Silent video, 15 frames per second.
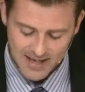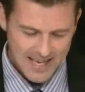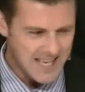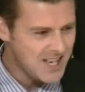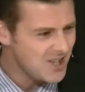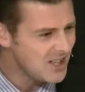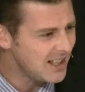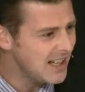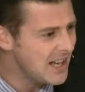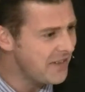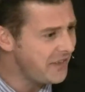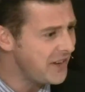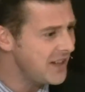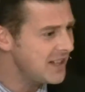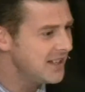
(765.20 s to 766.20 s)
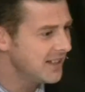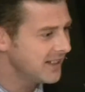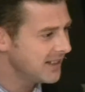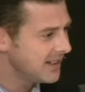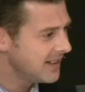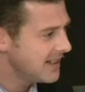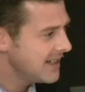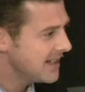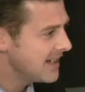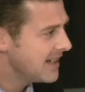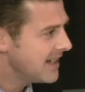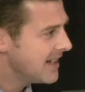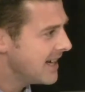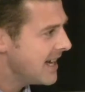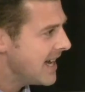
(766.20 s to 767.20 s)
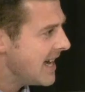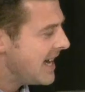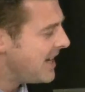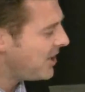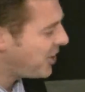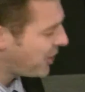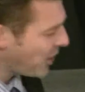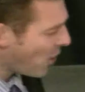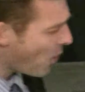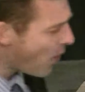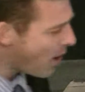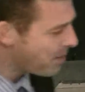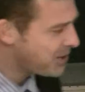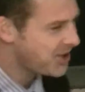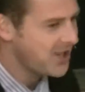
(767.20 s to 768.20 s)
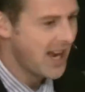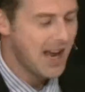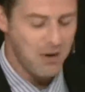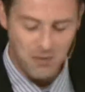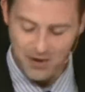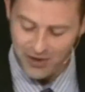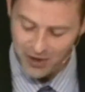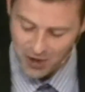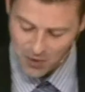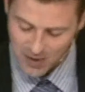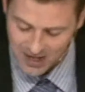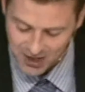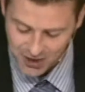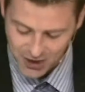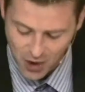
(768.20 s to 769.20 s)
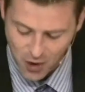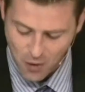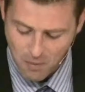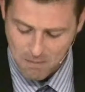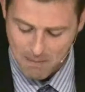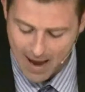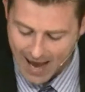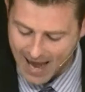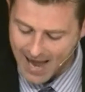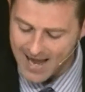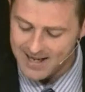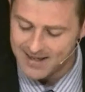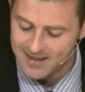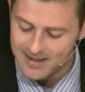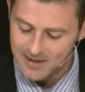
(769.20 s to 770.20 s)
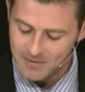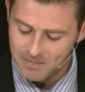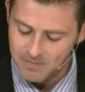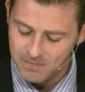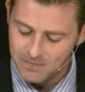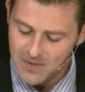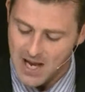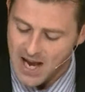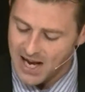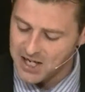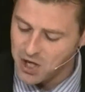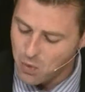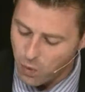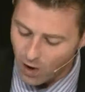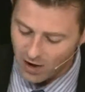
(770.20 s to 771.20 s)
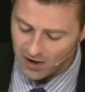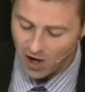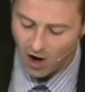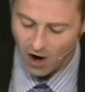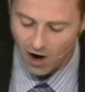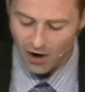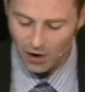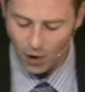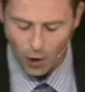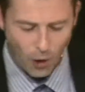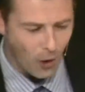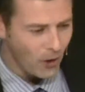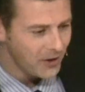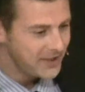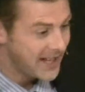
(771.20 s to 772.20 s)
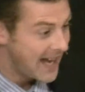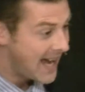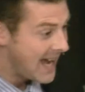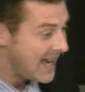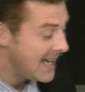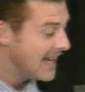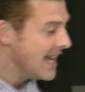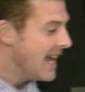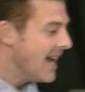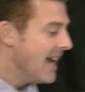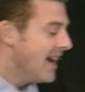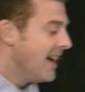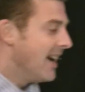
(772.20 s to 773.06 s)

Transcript: He's livid. He's so upset with you, he's so mad. And you work hard all day.